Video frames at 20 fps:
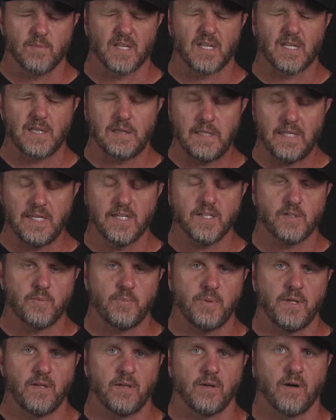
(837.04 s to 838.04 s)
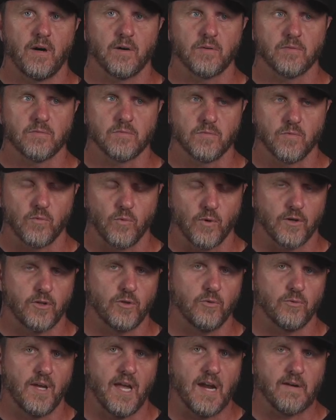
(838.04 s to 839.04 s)
of the cleanest PDR work
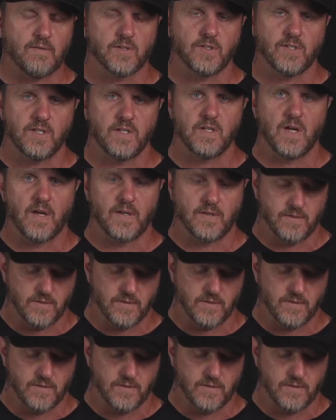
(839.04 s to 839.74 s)
you'll ever see done.